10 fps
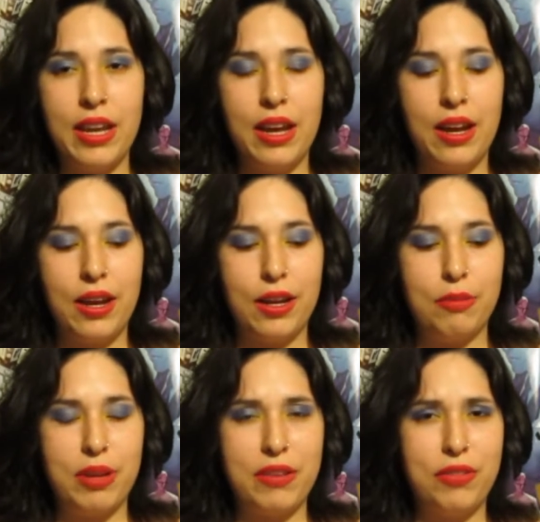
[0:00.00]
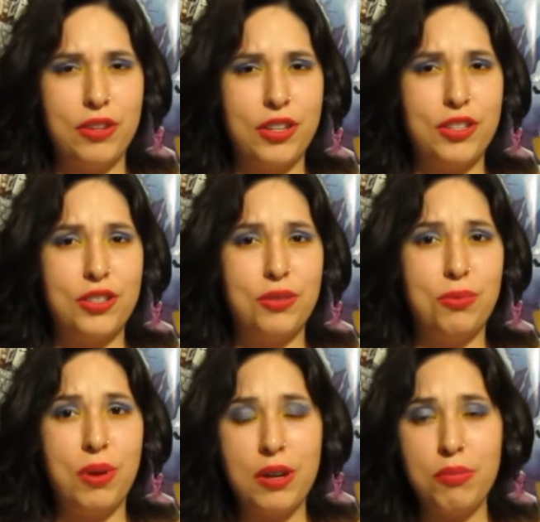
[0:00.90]
If they're going to do
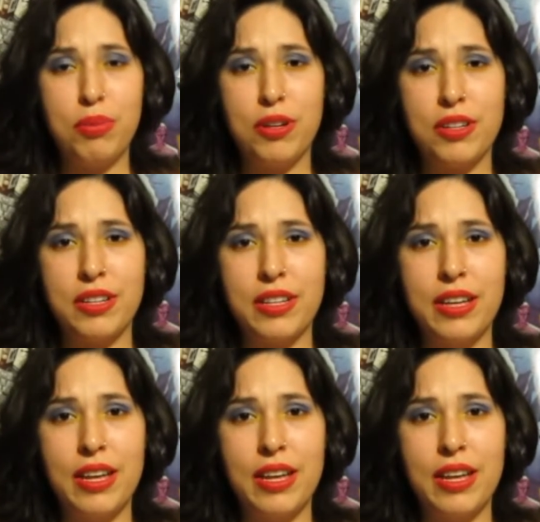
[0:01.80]
1 book